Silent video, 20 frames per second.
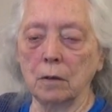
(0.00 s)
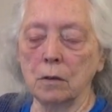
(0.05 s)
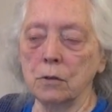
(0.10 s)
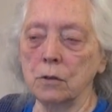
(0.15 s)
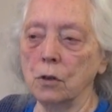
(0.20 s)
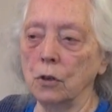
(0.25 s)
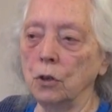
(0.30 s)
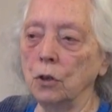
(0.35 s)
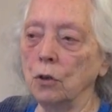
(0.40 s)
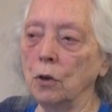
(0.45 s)

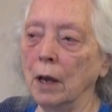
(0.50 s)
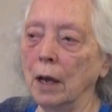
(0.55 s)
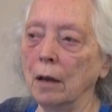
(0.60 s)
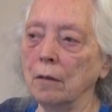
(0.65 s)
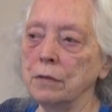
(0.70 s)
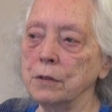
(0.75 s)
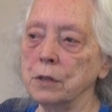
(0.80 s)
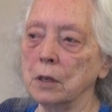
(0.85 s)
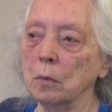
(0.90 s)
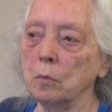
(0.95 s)
So you have
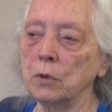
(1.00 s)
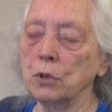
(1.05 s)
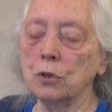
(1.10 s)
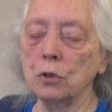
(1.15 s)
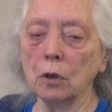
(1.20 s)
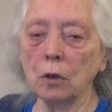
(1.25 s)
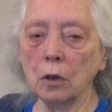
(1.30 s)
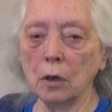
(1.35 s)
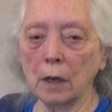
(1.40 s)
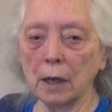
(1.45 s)
some
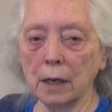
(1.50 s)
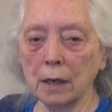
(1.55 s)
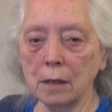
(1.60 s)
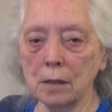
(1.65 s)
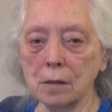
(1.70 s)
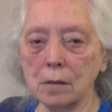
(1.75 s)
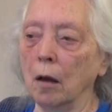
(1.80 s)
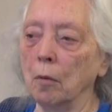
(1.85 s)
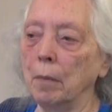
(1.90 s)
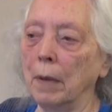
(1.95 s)

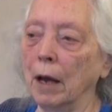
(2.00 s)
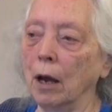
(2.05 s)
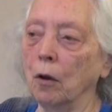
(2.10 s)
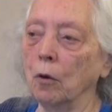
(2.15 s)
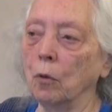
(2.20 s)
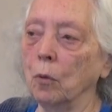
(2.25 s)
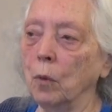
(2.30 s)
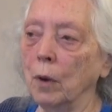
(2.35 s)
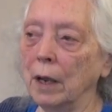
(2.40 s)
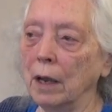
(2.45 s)
choice
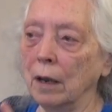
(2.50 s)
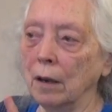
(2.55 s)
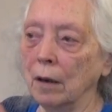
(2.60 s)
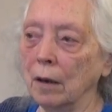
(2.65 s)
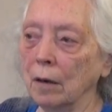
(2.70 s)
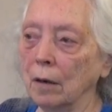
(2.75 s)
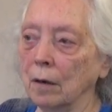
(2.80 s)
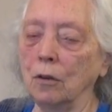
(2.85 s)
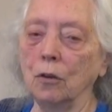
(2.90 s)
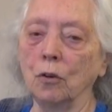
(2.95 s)
about
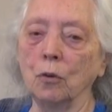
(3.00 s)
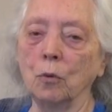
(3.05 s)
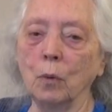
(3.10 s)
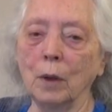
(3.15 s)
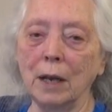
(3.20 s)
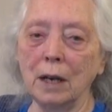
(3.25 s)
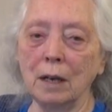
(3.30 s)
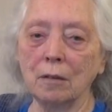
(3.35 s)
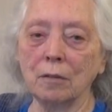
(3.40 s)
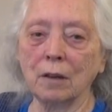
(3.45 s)
where your
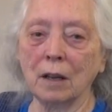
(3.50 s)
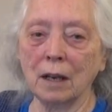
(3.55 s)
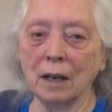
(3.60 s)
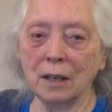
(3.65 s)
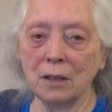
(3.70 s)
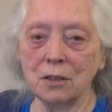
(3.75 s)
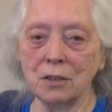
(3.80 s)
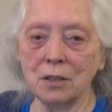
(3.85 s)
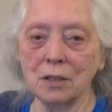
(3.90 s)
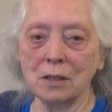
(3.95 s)
weight of
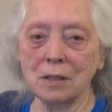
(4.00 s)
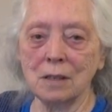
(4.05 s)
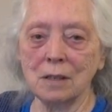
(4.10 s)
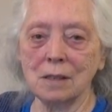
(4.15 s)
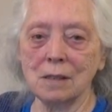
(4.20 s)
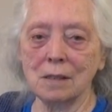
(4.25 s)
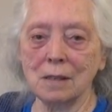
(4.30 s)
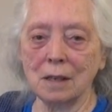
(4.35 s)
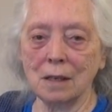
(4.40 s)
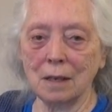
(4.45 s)

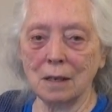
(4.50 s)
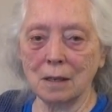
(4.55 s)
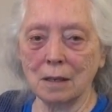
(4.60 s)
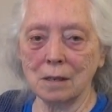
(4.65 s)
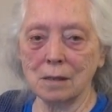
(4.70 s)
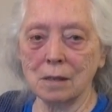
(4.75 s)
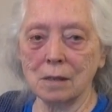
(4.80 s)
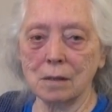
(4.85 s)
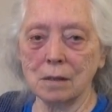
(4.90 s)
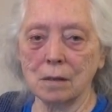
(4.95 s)
consciousness
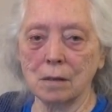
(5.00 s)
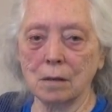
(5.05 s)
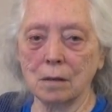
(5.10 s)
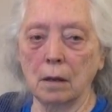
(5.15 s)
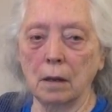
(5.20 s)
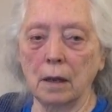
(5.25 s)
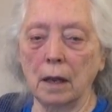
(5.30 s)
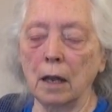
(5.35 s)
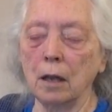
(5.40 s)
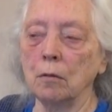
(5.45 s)
is
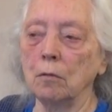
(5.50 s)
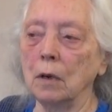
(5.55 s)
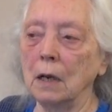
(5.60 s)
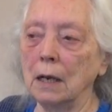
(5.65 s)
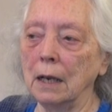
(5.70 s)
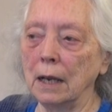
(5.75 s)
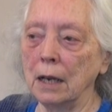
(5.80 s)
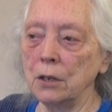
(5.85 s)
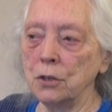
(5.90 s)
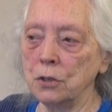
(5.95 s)
in
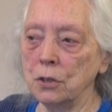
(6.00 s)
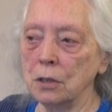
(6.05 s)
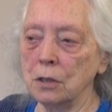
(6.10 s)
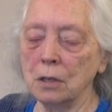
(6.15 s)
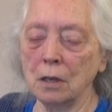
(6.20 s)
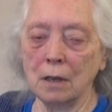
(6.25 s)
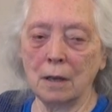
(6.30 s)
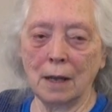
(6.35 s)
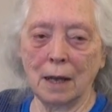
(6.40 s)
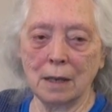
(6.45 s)
relation
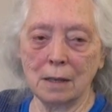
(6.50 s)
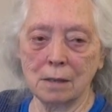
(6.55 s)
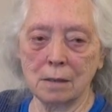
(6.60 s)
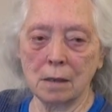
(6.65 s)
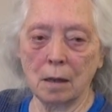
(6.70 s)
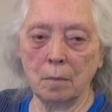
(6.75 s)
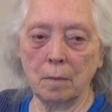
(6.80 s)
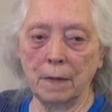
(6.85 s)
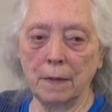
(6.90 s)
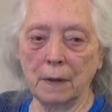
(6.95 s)
to that
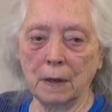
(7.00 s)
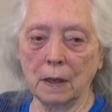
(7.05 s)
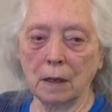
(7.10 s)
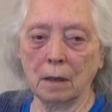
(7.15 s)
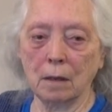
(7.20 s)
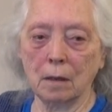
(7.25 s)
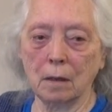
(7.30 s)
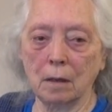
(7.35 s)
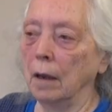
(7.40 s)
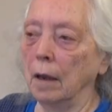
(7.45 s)
something.
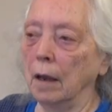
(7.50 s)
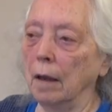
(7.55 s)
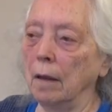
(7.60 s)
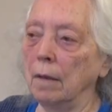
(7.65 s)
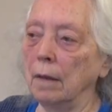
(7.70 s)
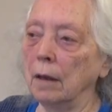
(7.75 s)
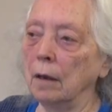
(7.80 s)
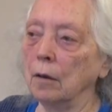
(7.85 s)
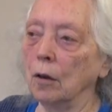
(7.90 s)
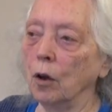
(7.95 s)
And
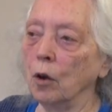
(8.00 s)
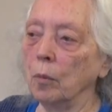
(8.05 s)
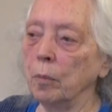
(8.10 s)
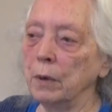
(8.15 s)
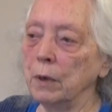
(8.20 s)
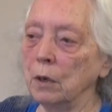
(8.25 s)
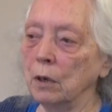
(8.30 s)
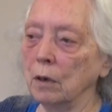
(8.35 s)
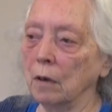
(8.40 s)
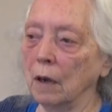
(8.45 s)
then
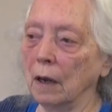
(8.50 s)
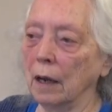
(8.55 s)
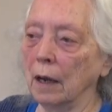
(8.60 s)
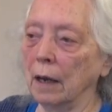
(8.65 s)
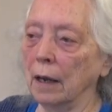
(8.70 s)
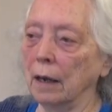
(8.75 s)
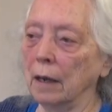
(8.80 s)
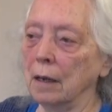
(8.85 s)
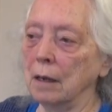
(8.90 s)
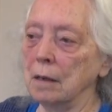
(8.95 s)
open your
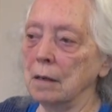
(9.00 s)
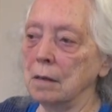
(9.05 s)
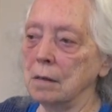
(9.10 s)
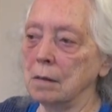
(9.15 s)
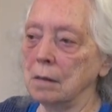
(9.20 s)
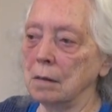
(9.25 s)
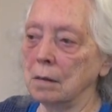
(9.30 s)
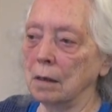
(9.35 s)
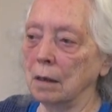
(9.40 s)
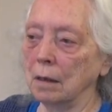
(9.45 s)

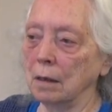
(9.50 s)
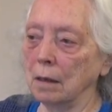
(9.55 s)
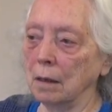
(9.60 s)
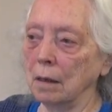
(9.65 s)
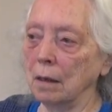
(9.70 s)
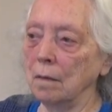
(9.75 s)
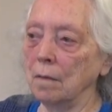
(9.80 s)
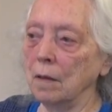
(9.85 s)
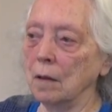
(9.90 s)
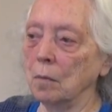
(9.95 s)
eyes and
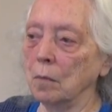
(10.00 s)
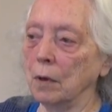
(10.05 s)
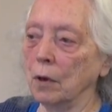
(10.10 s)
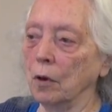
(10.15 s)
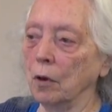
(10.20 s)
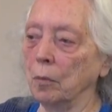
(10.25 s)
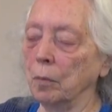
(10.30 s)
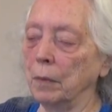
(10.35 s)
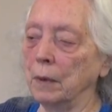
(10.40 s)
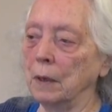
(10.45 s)
leave them
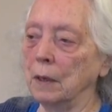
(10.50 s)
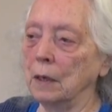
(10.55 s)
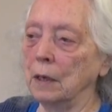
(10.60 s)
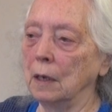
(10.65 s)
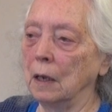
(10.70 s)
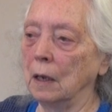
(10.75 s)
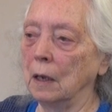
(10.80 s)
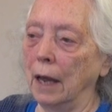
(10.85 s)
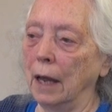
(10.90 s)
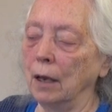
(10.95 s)
open.
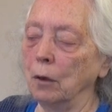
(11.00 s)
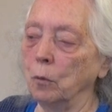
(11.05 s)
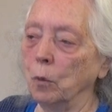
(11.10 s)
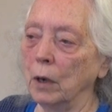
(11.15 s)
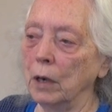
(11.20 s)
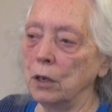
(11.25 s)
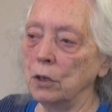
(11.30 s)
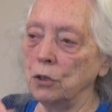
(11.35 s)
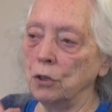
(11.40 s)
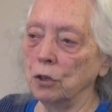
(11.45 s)
And
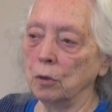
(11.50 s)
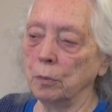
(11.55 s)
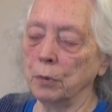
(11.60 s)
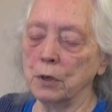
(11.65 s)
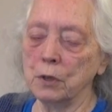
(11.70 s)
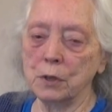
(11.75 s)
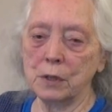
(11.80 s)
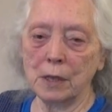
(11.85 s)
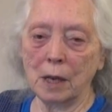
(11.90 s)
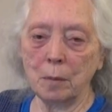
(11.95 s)
what is your
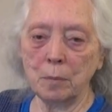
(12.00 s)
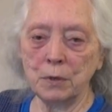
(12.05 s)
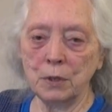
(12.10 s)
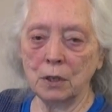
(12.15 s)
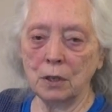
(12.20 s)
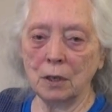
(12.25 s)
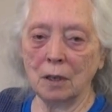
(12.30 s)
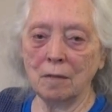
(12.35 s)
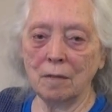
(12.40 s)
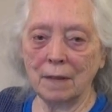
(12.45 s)

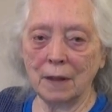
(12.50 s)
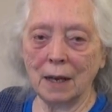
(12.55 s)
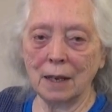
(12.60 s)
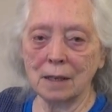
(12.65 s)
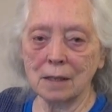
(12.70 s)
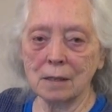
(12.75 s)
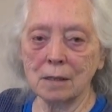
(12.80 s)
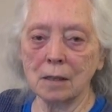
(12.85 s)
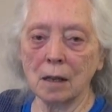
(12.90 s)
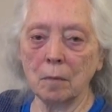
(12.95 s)
perception of
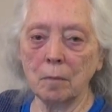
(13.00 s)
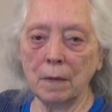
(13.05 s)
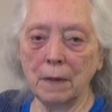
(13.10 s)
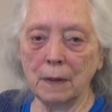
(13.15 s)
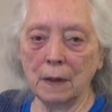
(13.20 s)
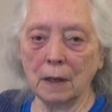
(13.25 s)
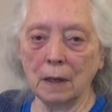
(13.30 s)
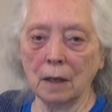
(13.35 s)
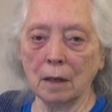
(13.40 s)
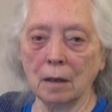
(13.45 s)
that
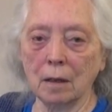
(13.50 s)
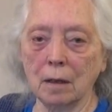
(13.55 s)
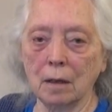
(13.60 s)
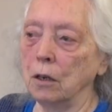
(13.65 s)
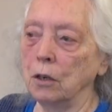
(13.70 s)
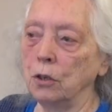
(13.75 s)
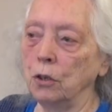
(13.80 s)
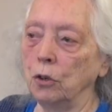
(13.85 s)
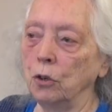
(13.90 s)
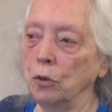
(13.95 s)
something?
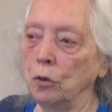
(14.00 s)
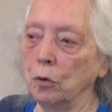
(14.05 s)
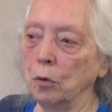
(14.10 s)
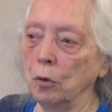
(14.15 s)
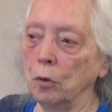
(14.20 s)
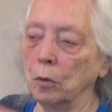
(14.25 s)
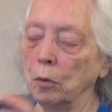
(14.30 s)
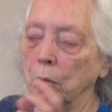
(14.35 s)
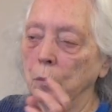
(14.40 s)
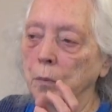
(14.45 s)
Do
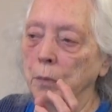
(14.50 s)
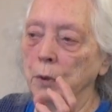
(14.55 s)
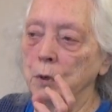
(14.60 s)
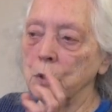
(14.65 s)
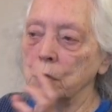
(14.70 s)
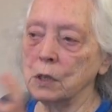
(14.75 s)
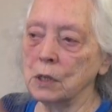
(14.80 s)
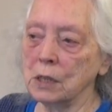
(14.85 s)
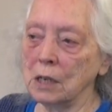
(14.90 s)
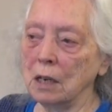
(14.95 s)
you
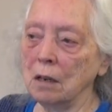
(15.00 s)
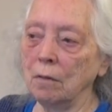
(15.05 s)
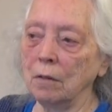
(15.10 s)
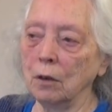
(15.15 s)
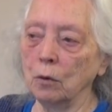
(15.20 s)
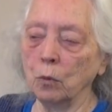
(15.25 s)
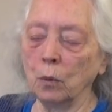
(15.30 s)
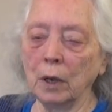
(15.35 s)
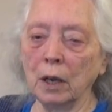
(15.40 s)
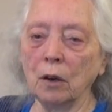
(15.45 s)
perceive
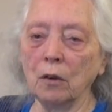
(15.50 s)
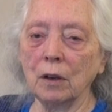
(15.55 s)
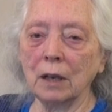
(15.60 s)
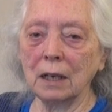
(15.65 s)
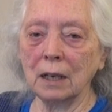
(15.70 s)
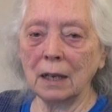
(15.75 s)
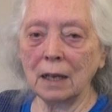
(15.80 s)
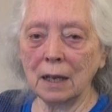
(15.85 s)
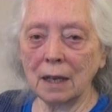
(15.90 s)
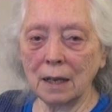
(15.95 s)
it where
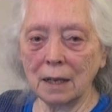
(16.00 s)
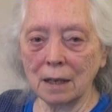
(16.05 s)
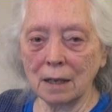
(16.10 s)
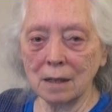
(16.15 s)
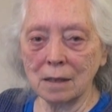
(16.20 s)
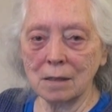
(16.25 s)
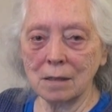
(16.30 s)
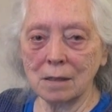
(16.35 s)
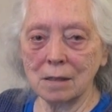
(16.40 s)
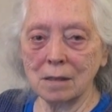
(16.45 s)
it
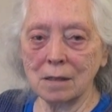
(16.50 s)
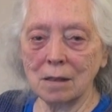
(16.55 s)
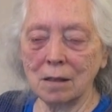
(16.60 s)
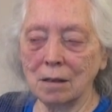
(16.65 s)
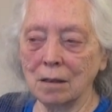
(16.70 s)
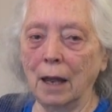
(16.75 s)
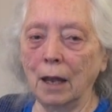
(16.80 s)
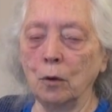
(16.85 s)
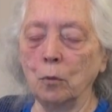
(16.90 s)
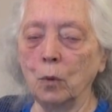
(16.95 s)
is
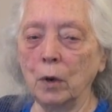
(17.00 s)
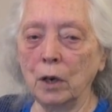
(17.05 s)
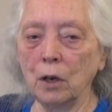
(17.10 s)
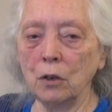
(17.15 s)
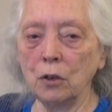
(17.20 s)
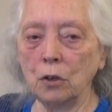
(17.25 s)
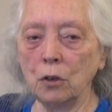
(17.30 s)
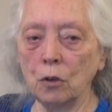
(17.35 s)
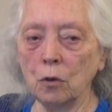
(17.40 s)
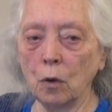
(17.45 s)
and where
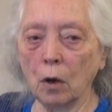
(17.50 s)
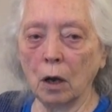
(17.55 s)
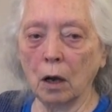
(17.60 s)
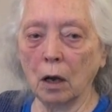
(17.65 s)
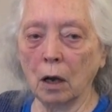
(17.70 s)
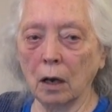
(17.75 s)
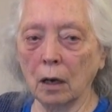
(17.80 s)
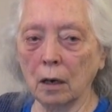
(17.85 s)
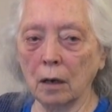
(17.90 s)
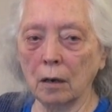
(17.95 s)
you
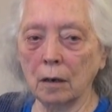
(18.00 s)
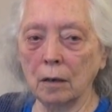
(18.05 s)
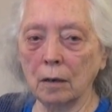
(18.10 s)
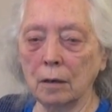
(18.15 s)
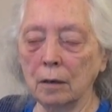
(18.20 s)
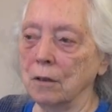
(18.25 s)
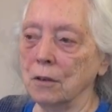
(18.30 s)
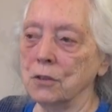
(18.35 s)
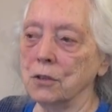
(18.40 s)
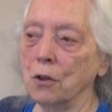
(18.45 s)
are,
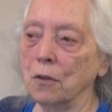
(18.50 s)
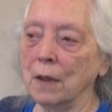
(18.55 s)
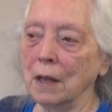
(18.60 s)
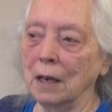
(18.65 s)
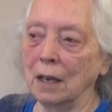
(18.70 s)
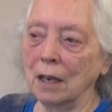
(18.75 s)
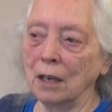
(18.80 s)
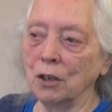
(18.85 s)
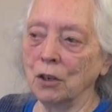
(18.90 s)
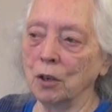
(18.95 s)
so that
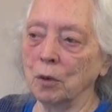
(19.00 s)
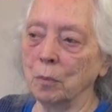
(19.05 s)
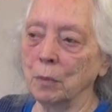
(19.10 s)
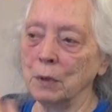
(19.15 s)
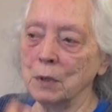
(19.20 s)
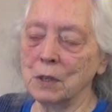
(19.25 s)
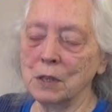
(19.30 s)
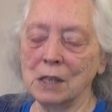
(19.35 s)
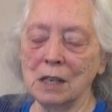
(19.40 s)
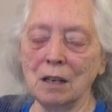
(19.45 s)
it could
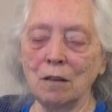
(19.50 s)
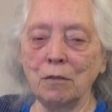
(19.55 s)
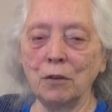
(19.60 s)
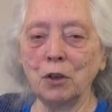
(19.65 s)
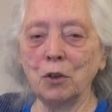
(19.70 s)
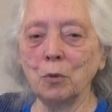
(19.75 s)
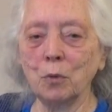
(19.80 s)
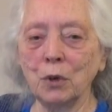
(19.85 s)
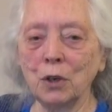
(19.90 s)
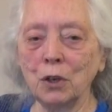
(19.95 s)
perceive
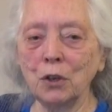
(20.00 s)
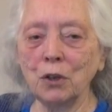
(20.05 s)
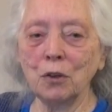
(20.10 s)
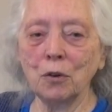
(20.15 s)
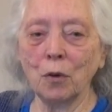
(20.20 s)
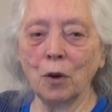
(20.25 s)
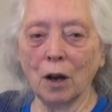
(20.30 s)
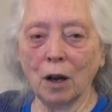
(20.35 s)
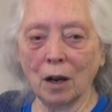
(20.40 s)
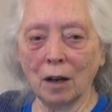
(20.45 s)
you where
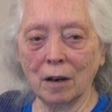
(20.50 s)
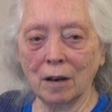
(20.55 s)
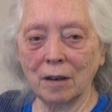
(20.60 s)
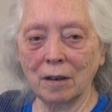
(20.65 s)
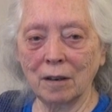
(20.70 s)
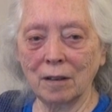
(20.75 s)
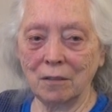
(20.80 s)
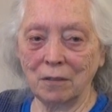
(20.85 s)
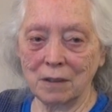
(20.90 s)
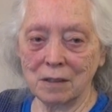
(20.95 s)
you
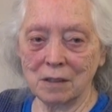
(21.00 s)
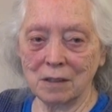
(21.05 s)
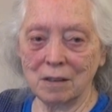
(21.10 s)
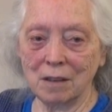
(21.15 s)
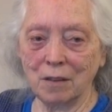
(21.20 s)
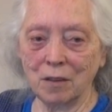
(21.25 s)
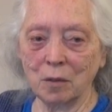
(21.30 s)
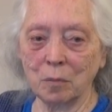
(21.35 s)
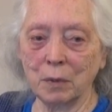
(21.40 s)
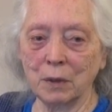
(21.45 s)
are, if it's
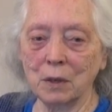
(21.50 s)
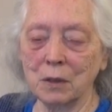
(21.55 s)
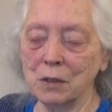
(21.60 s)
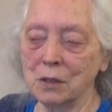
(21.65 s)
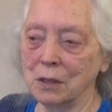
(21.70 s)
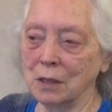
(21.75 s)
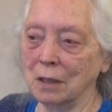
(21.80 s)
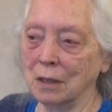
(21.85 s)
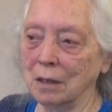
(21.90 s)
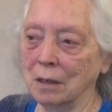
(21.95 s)
another
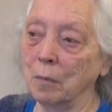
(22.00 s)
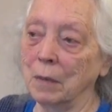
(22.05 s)
person?